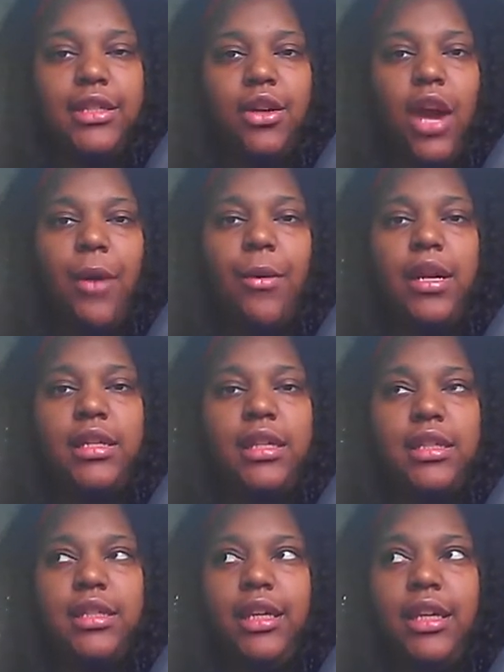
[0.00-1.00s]
So I wanted
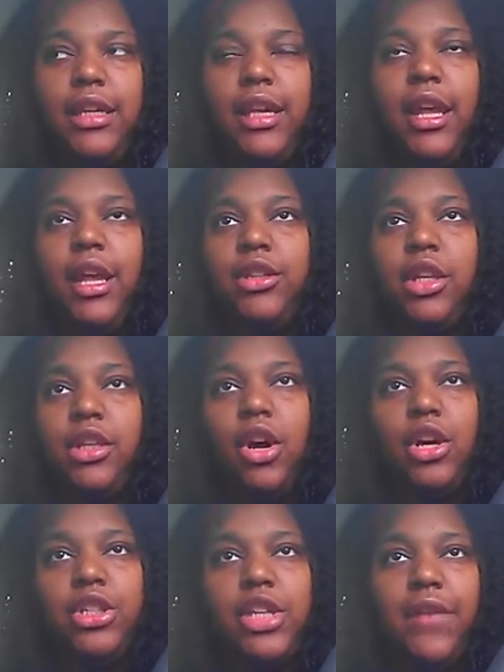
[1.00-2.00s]
to see the
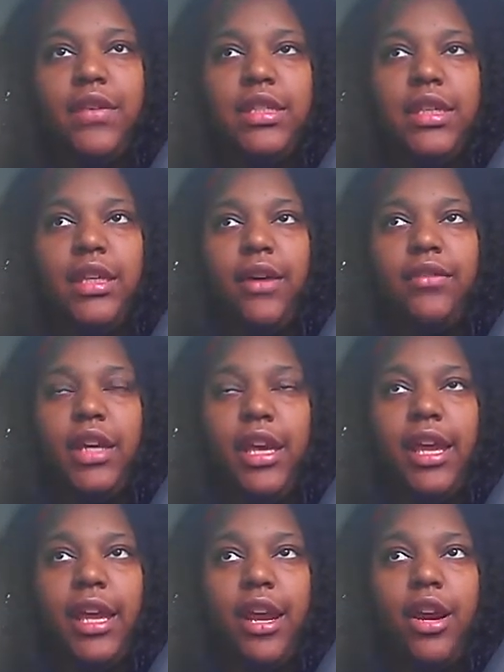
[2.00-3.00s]
longevity of
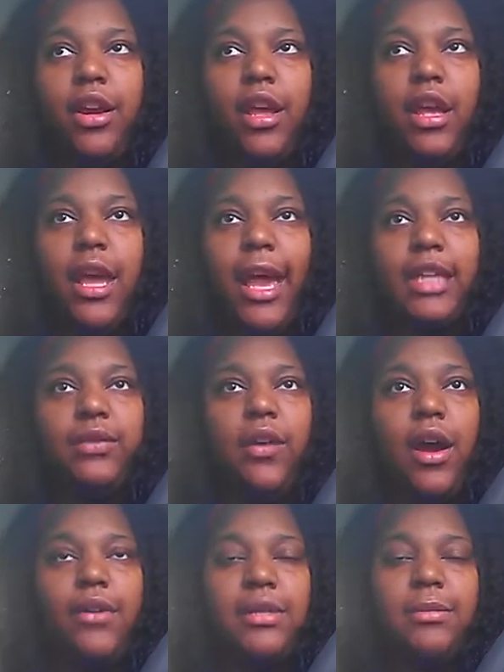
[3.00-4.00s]
the hair as
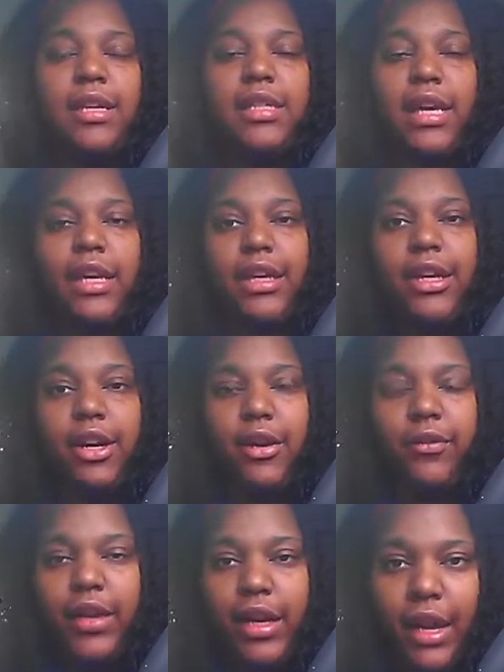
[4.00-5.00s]
far as me taking care
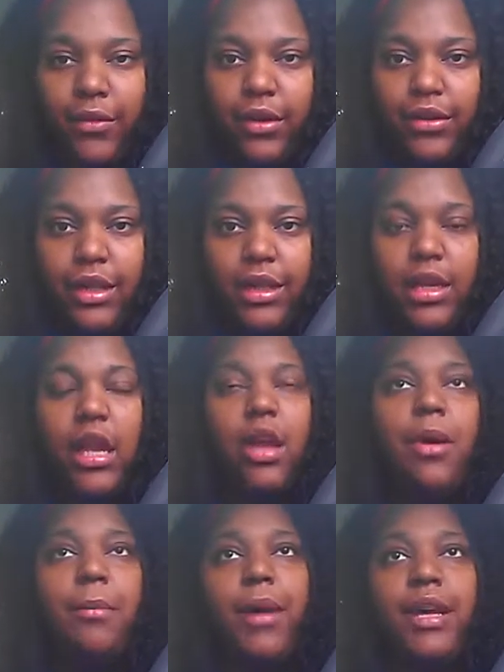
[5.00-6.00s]
of it and everything.
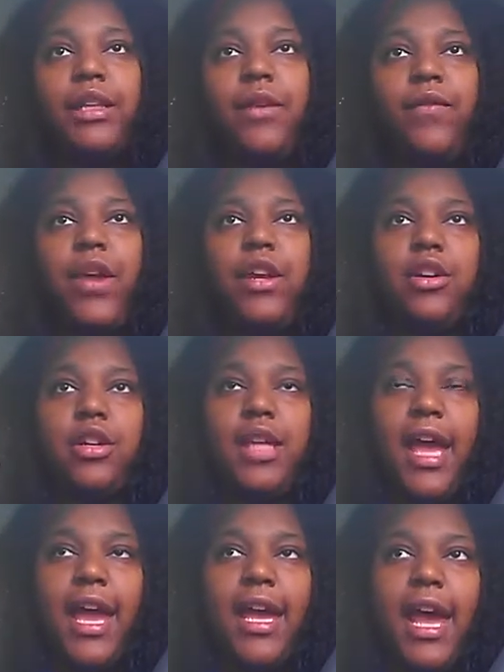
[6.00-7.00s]
But the vendor
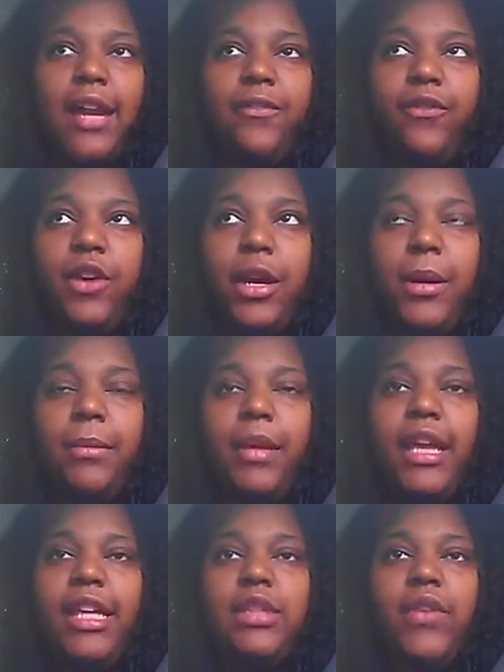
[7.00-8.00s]
that I got it from,
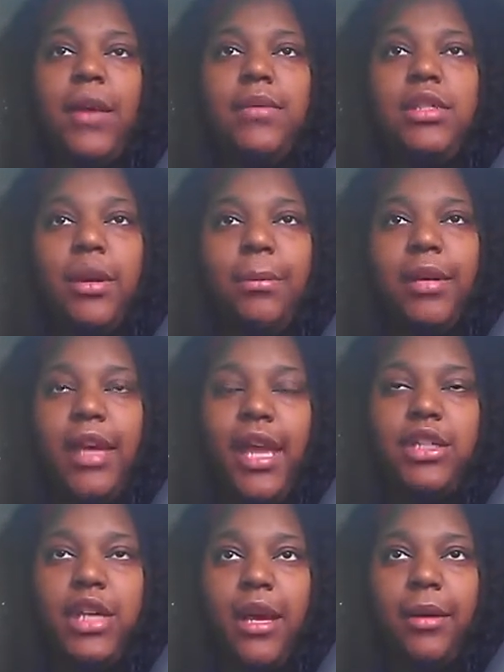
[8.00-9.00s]
he's famous on
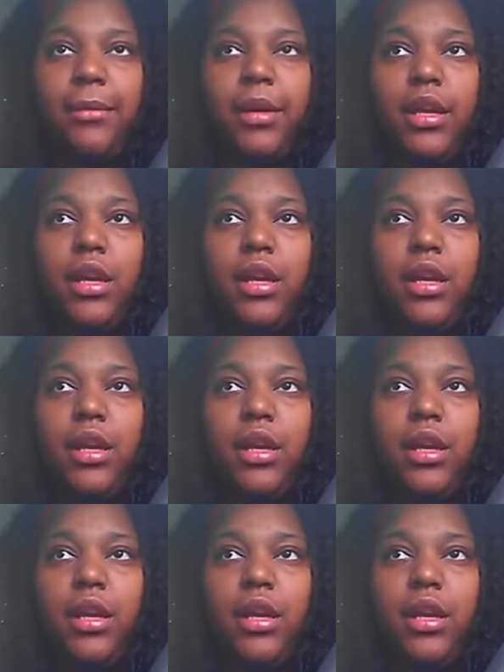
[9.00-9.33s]
BHM.